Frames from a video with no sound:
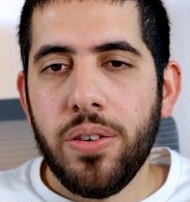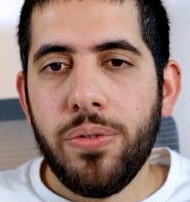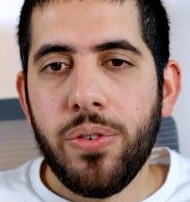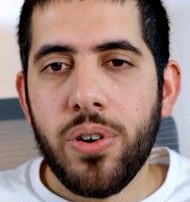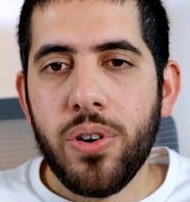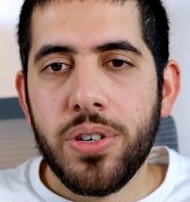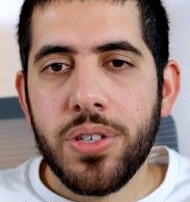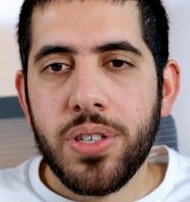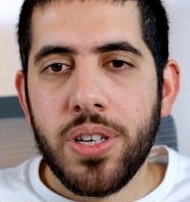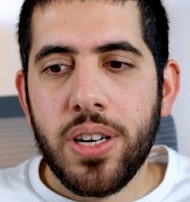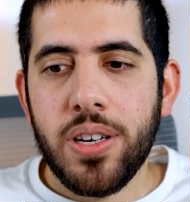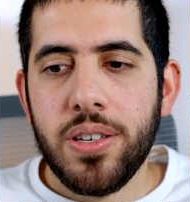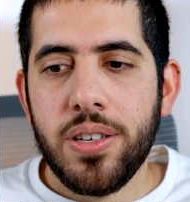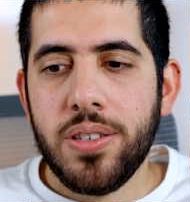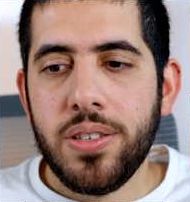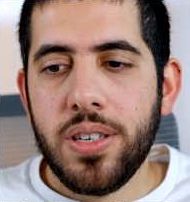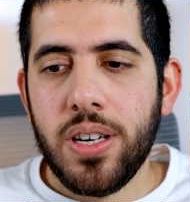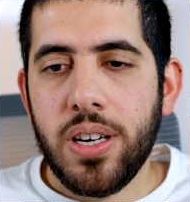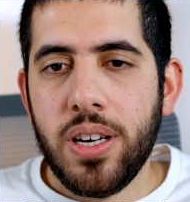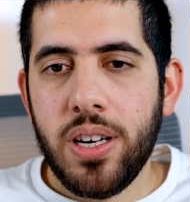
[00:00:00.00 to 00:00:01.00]
The first
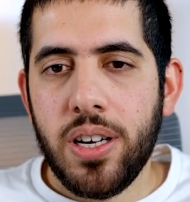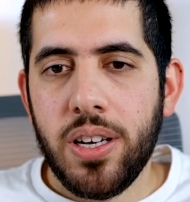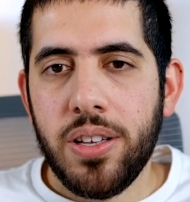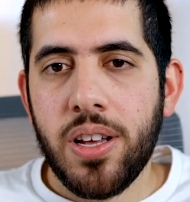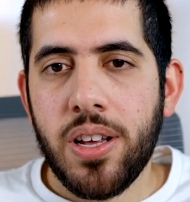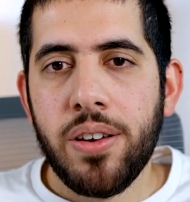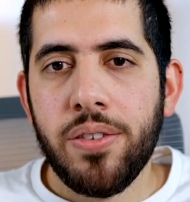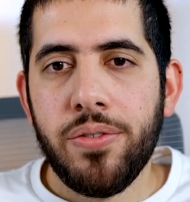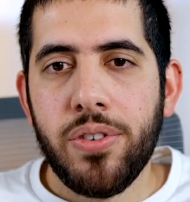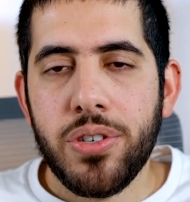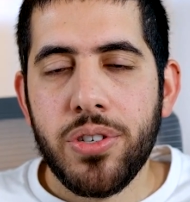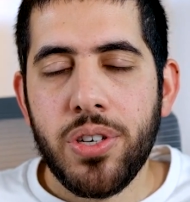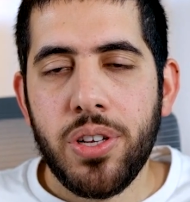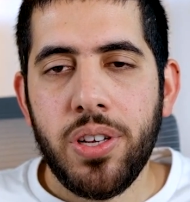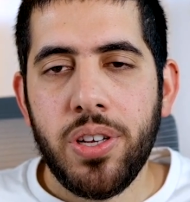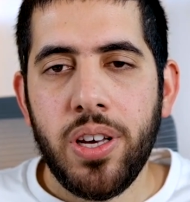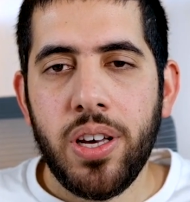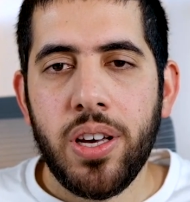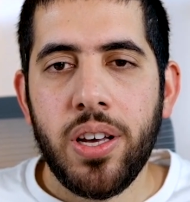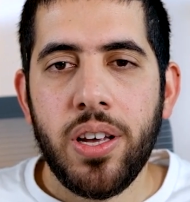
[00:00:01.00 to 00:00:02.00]
is uh,
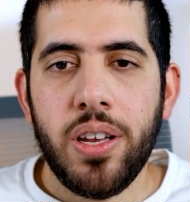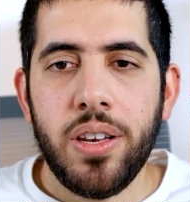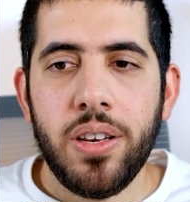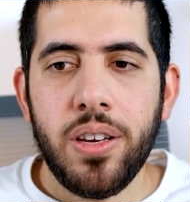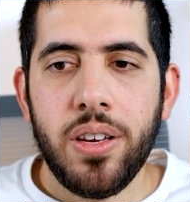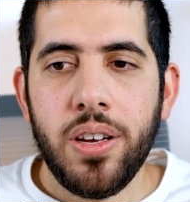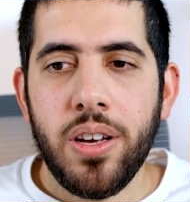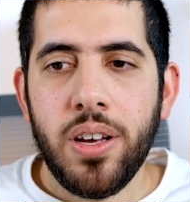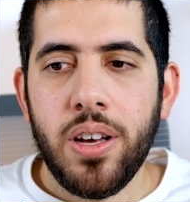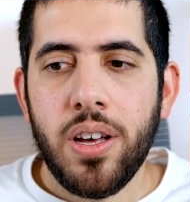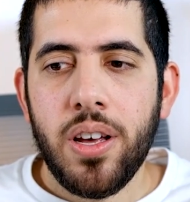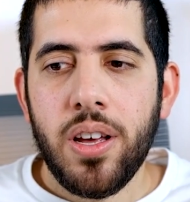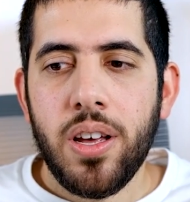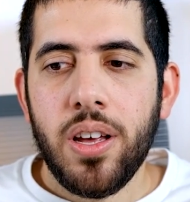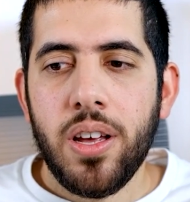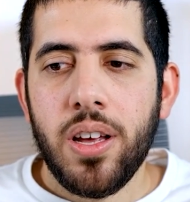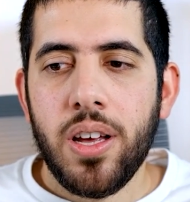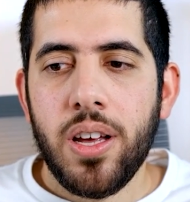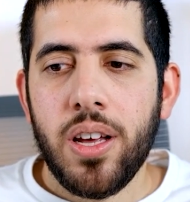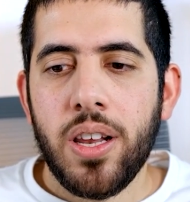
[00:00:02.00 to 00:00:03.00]
diversity in,
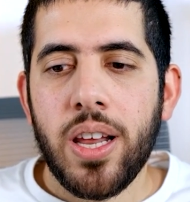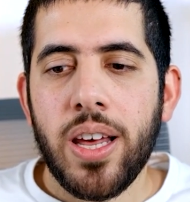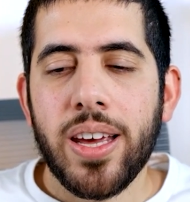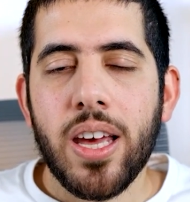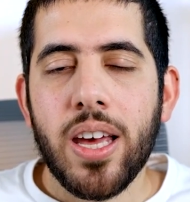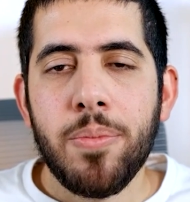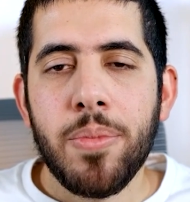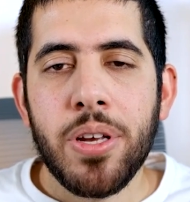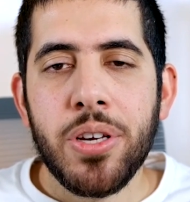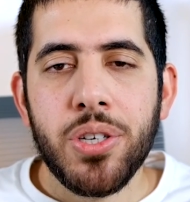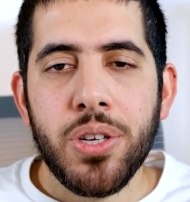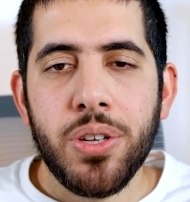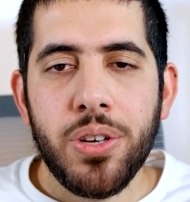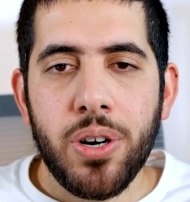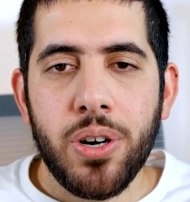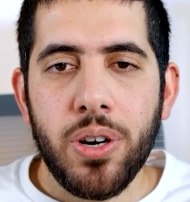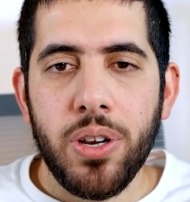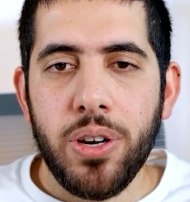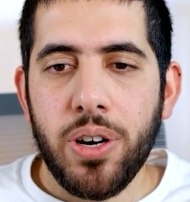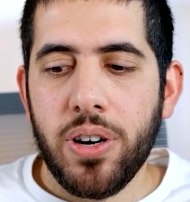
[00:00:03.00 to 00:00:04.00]
uh, like I mentioned
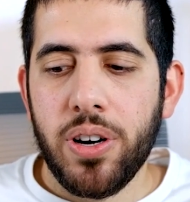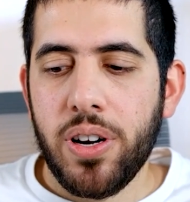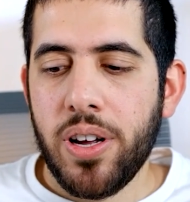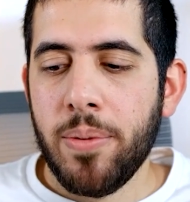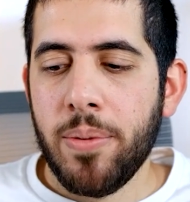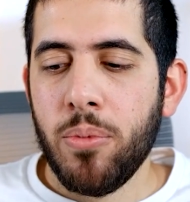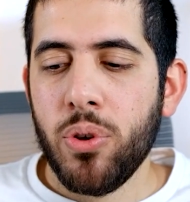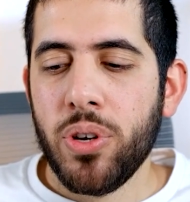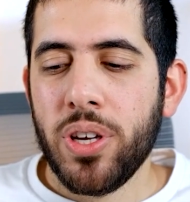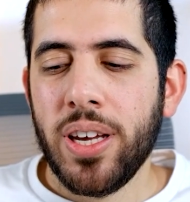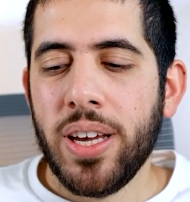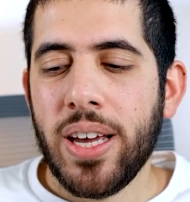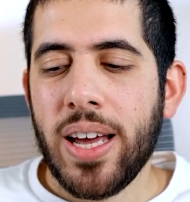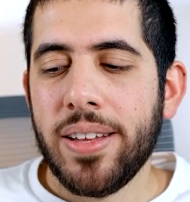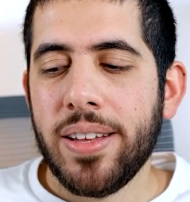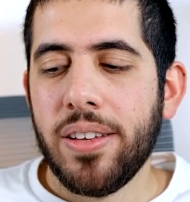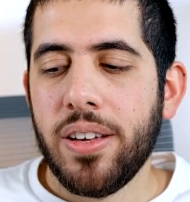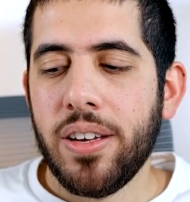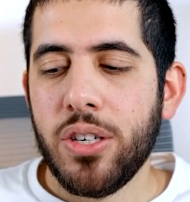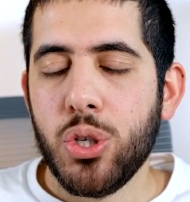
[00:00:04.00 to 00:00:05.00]
earlier, I'm looking
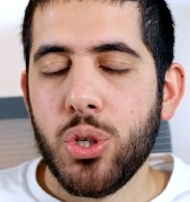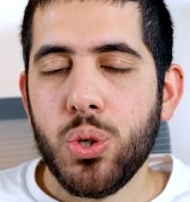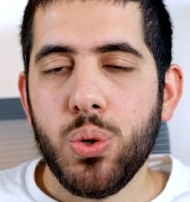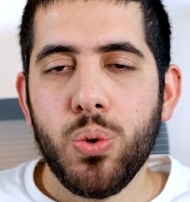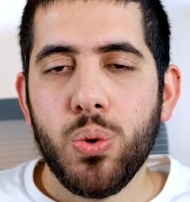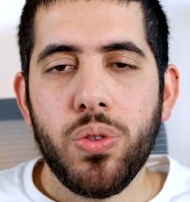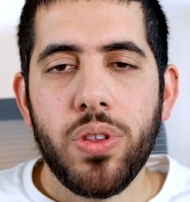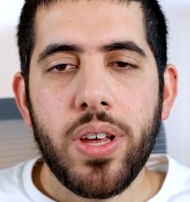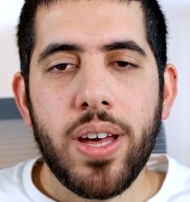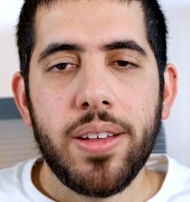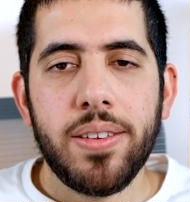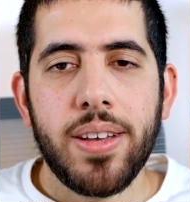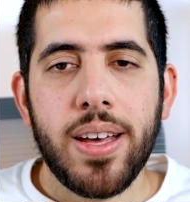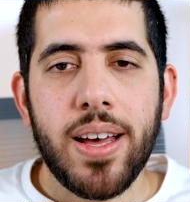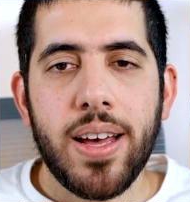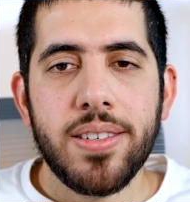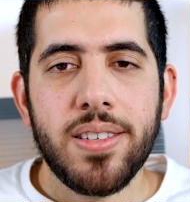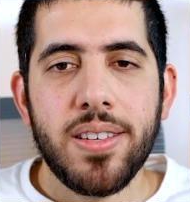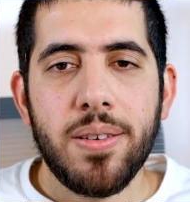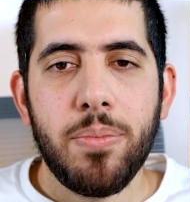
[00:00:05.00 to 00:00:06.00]
at a shoe that
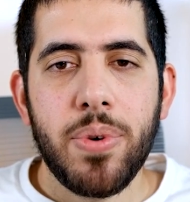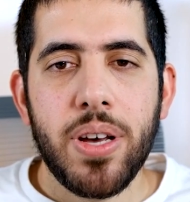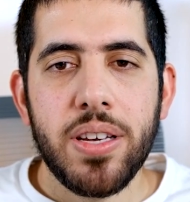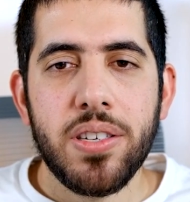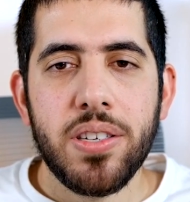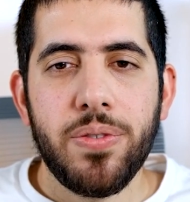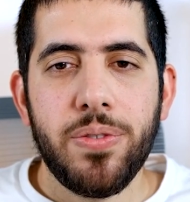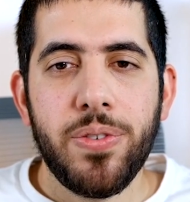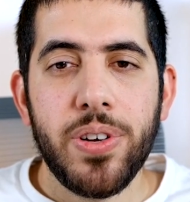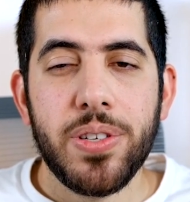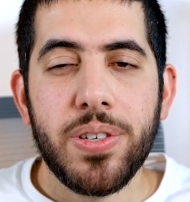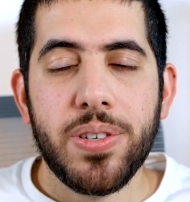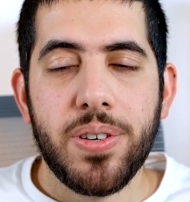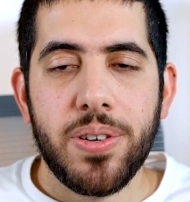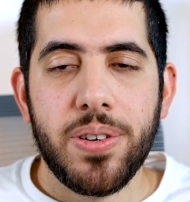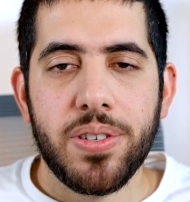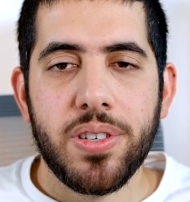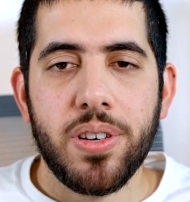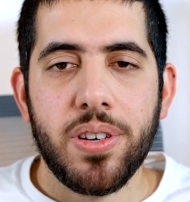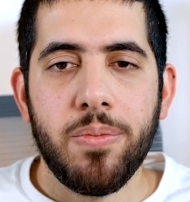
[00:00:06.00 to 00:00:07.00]
has the best fit
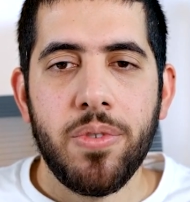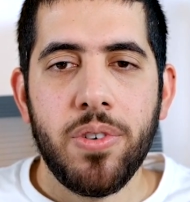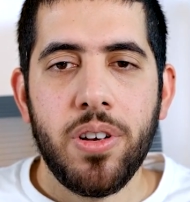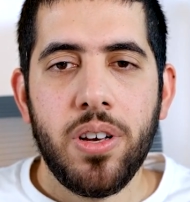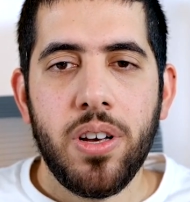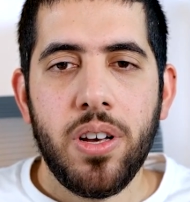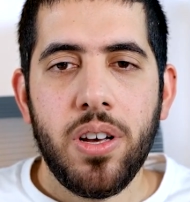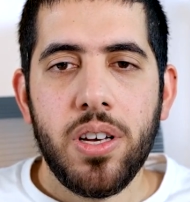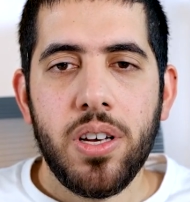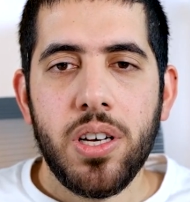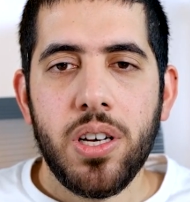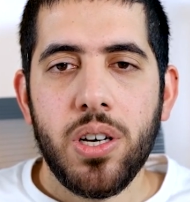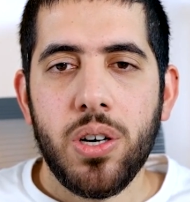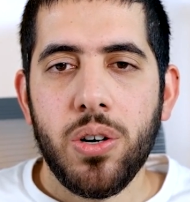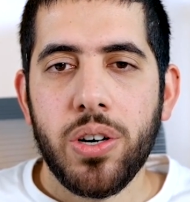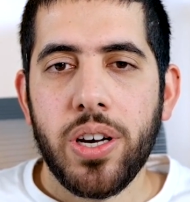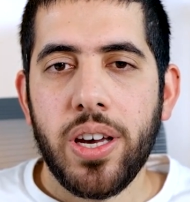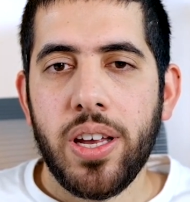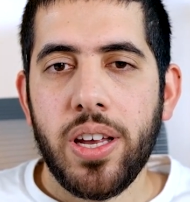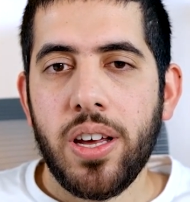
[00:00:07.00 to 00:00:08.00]
system.
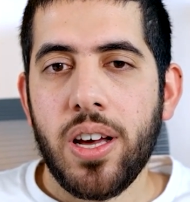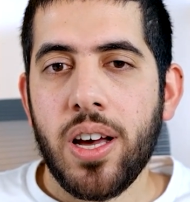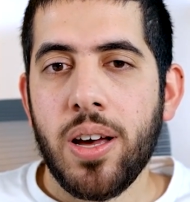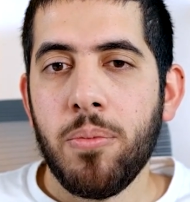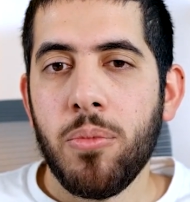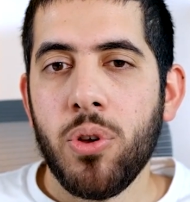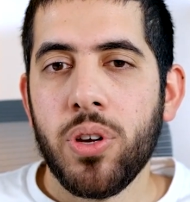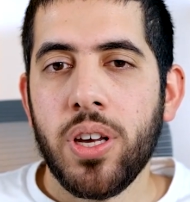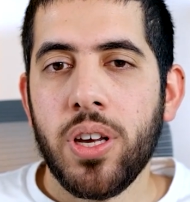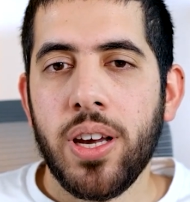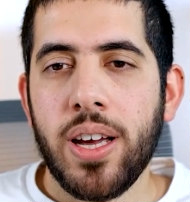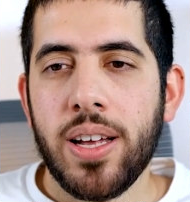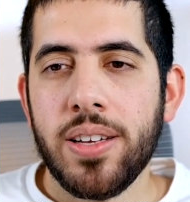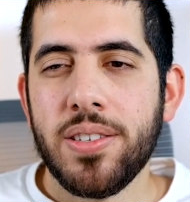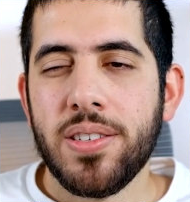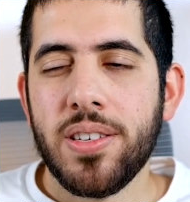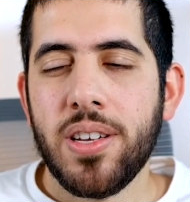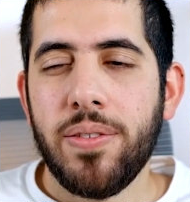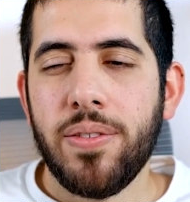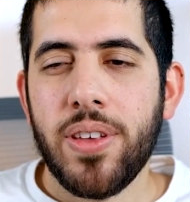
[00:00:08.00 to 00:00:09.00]
Okay, I'm looking at
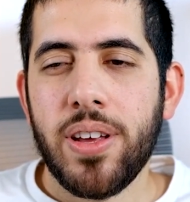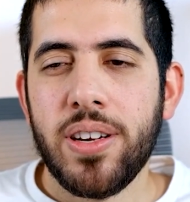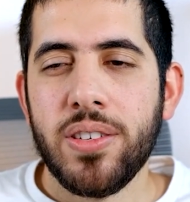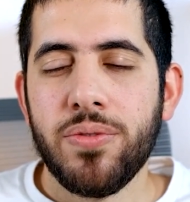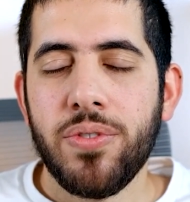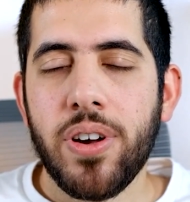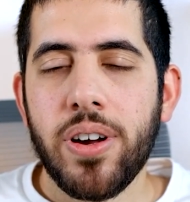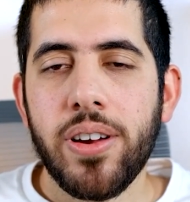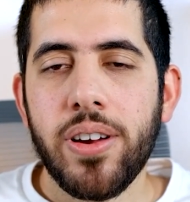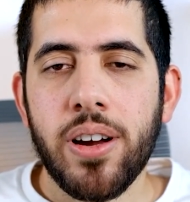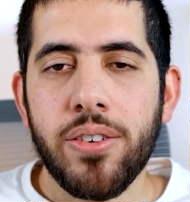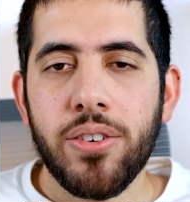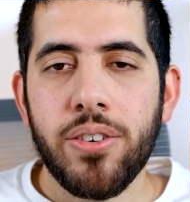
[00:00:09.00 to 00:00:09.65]
stuff that is very